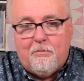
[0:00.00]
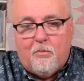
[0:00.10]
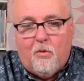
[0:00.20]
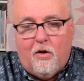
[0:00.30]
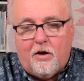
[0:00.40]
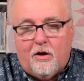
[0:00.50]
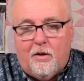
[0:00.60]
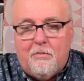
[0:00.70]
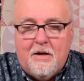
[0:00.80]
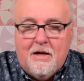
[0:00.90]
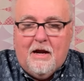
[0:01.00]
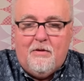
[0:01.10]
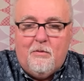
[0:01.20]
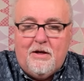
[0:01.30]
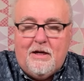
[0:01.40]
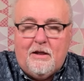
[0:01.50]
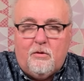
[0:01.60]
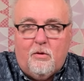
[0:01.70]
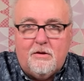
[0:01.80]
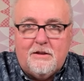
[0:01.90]
working them. And then when you get
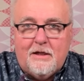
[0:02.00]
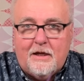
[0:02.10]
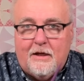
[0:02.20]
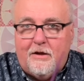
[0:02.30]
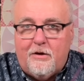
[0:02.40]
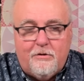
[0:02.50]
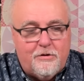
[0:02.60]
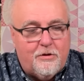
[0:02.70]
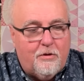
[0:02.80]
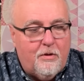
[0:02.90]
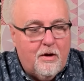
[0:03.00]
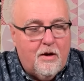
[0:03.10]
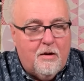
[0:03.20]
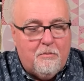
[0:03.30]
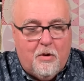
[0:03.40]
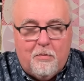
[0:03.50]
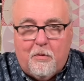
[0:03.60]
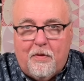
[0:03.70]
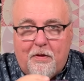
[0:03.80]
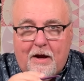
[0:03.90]
towards the end, use your
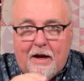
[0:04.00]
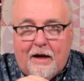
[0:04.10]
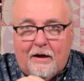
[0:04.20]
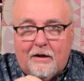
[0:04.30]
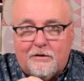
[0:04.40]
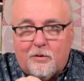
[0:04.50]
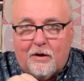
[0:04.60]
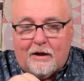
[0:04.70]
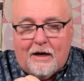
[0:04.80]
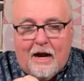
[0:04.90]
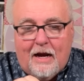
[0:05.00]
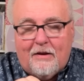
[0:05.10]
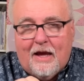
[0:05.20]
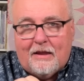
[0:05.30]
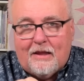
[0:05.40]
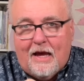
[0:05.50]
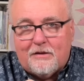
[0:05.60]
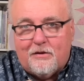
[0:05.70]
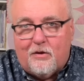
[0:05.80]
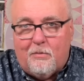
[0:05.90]
purple thing to sort of guide that
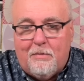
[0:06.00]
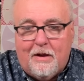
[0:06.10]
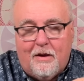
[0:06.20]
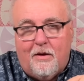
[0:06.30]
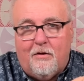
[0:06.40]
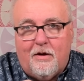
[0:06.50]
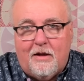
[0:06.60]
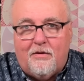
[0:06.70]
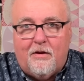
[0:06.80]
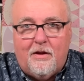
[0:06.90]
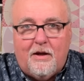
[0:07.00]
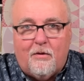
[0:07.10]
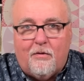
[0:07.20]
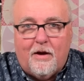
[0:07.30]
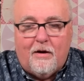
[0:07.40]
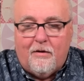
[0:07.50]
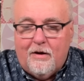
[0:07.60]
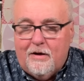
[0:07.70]
last little bit underneath the needle there.